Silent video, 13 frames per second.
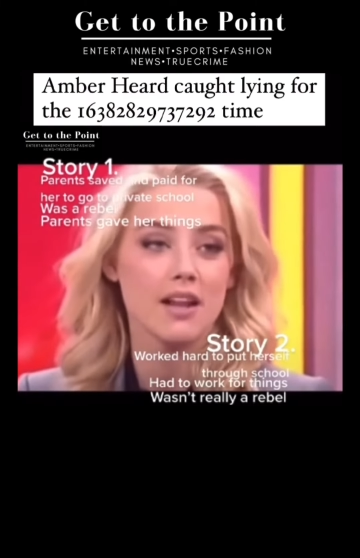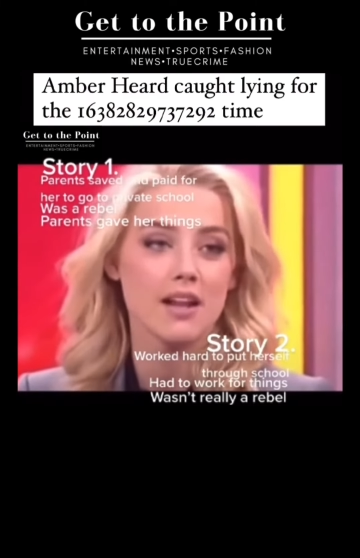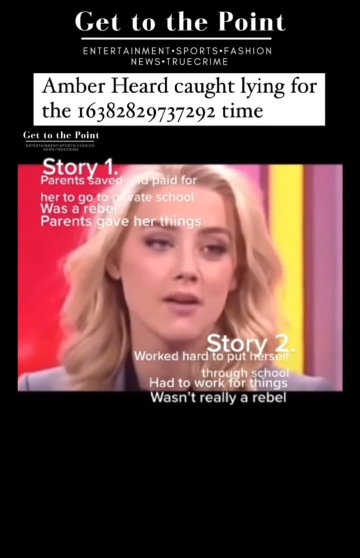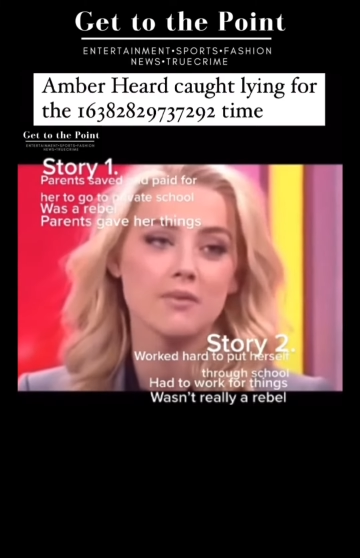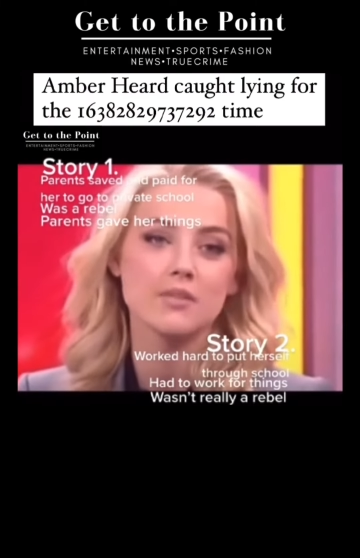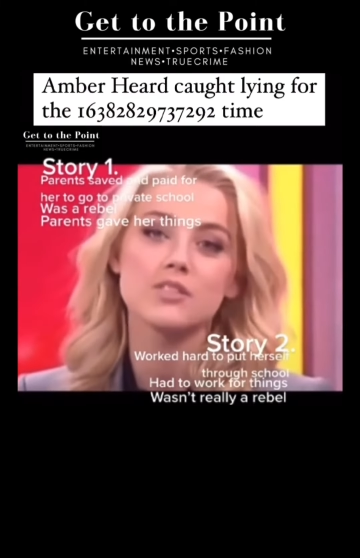and
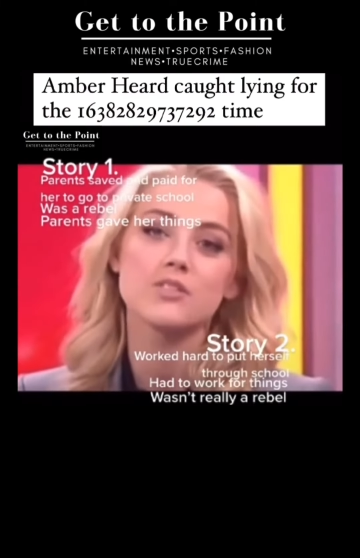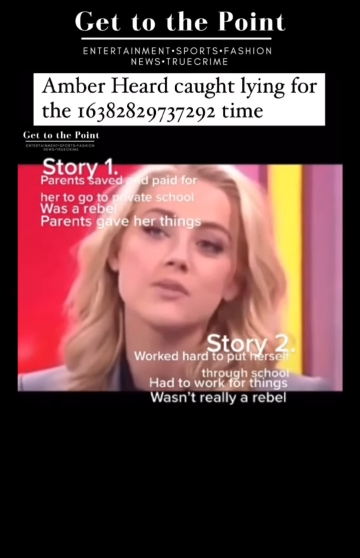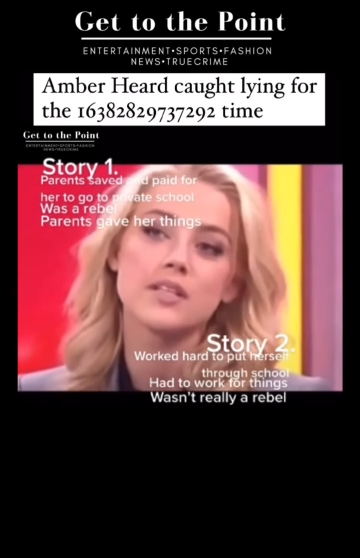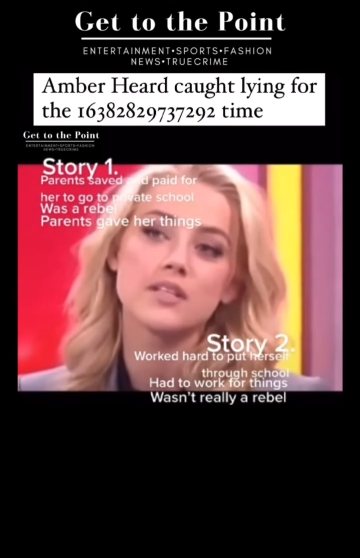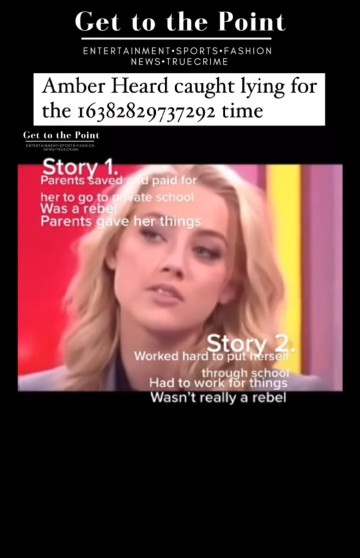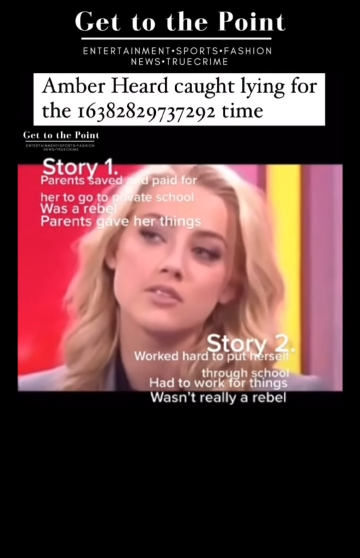I was
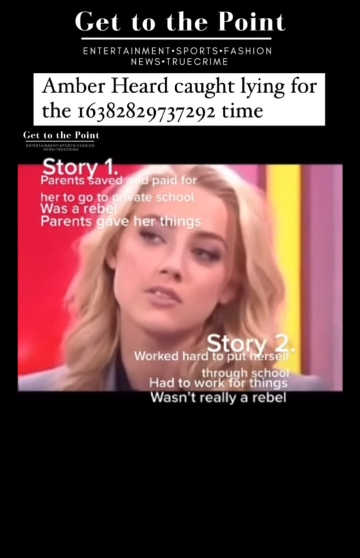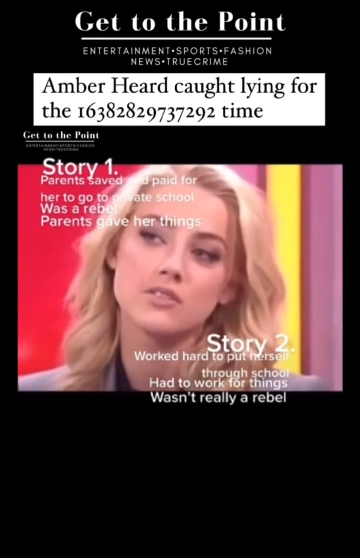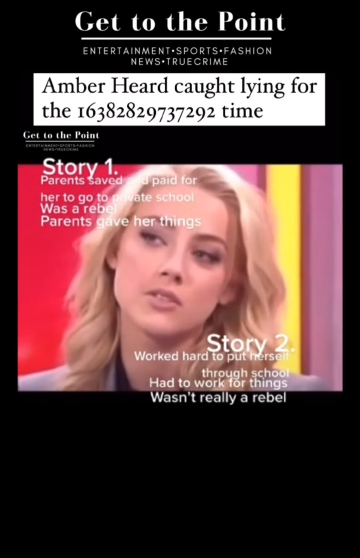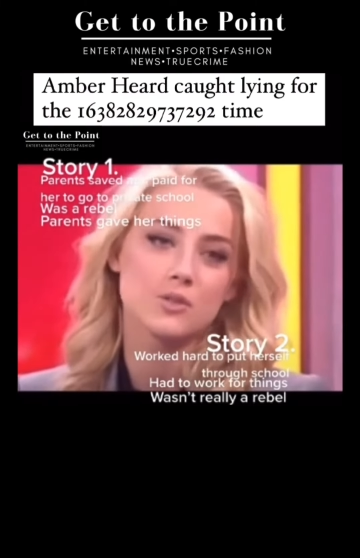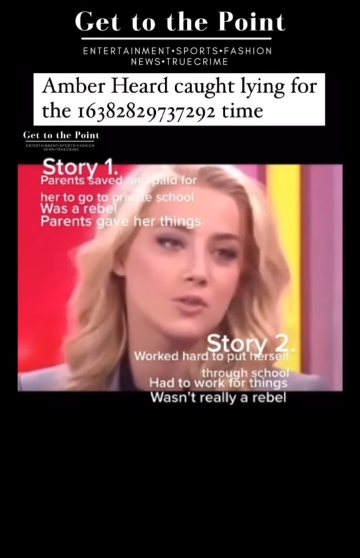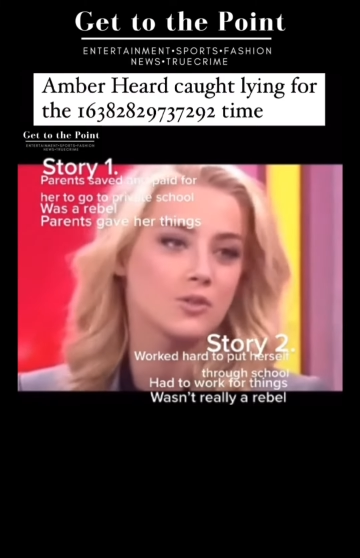doing
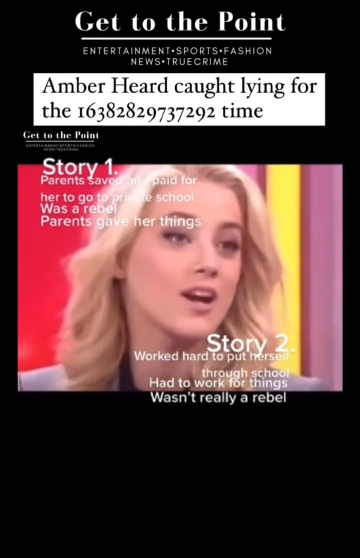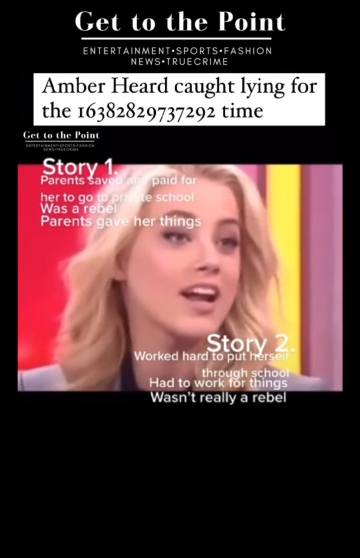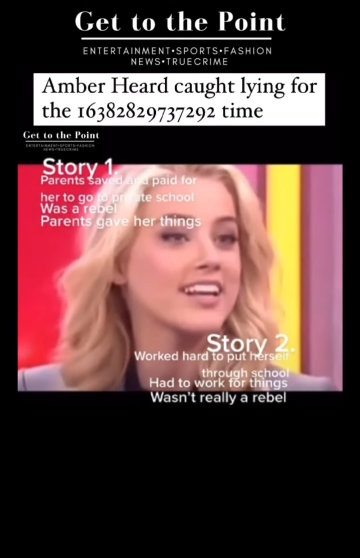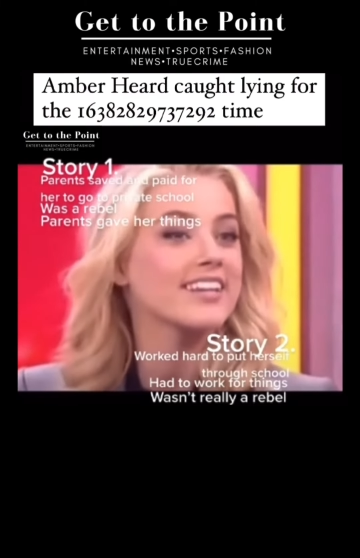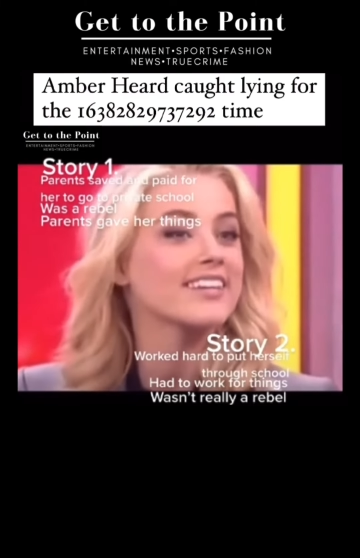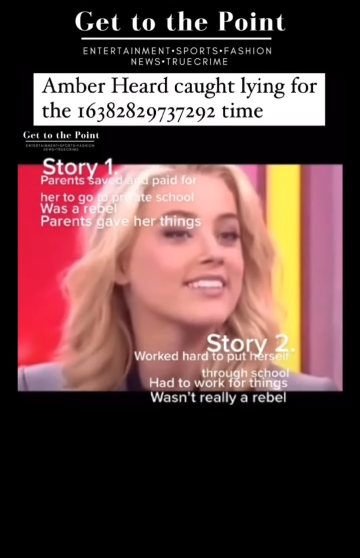dual
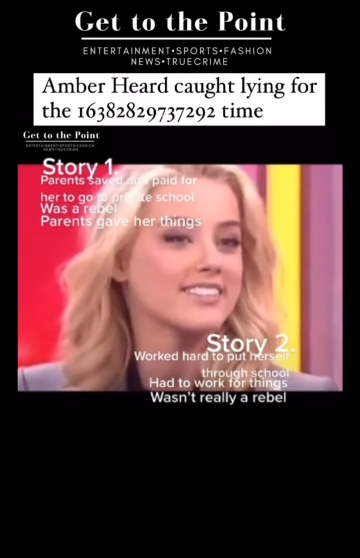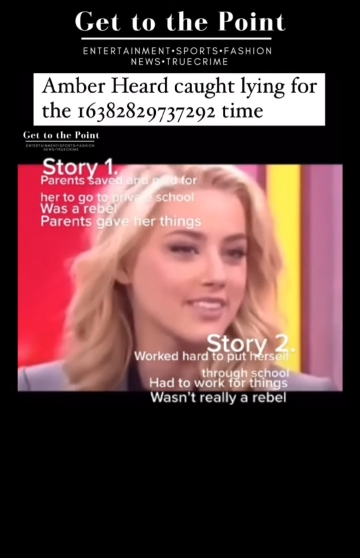credit